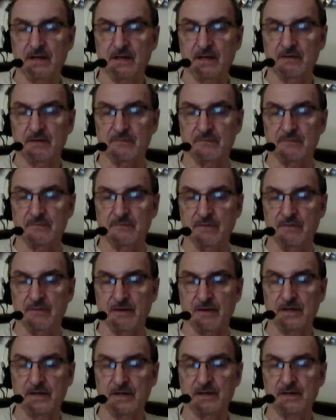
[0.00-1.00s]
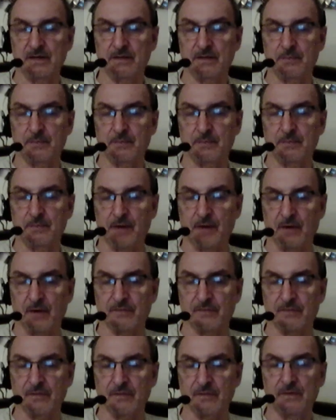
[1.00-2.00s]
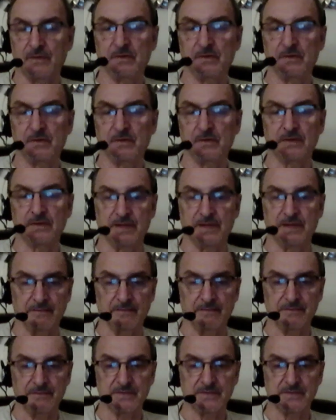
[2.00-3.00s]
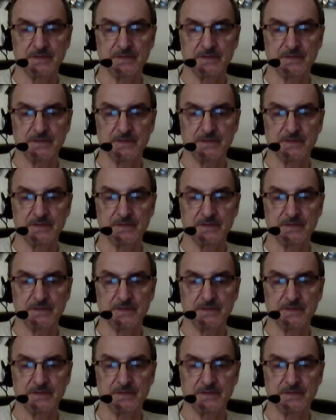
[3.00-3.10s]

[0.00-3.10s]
very powerful gifts.